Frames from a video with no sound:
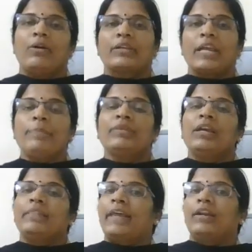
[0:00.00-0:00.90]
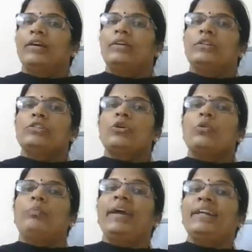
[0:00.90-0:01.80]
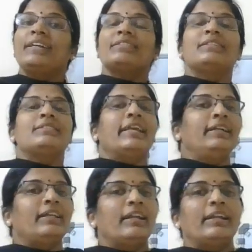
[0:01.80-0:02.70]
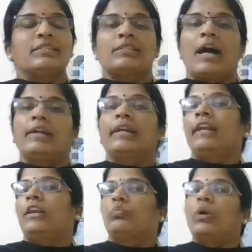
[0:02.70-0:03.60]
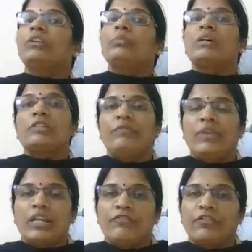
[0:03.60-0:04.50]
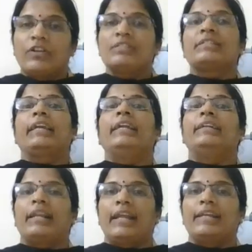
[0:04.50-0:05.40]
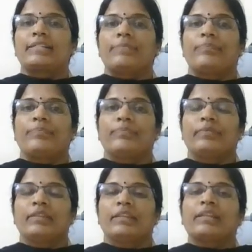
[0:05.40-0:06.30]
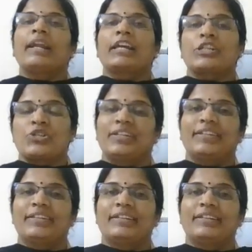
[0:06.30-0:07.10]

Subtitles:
Okay, then. So when does this internet started, and what was the very first internet connection?